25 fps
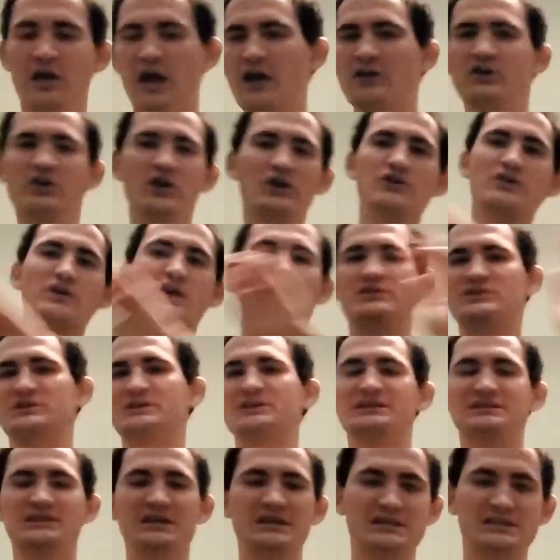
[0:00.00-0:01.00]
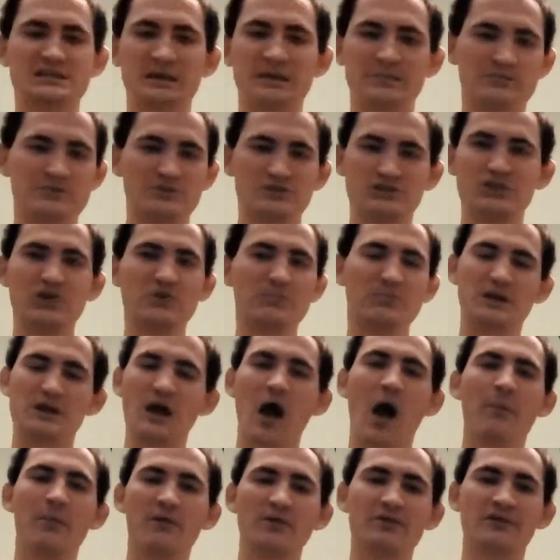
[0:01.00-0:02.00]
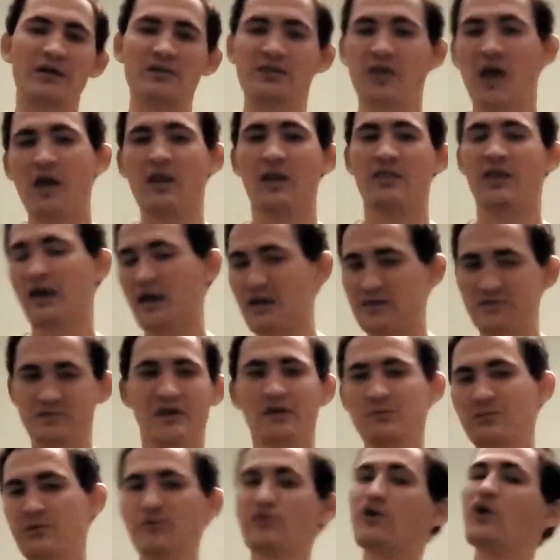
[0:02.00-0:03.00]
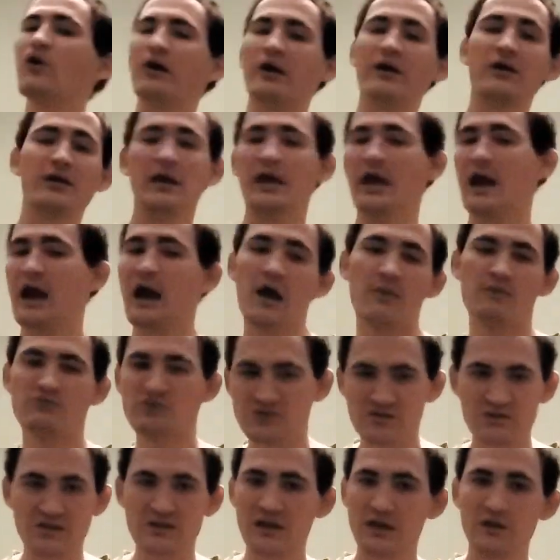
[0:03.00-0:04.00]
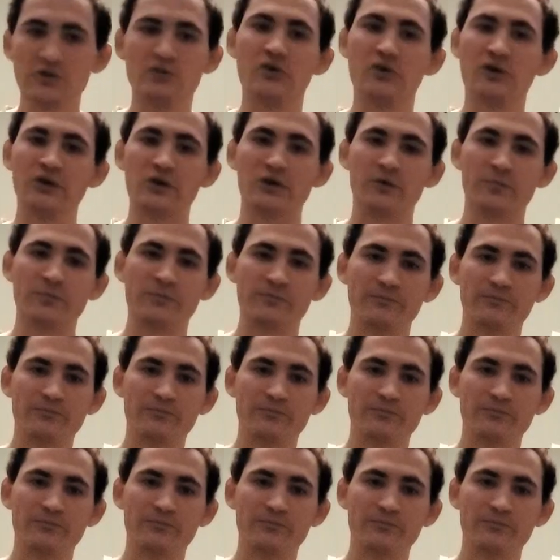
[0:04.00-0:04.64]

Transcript: I know you guys are going to say some stupid comments like that. And like I said before, I'm just going to ignore you.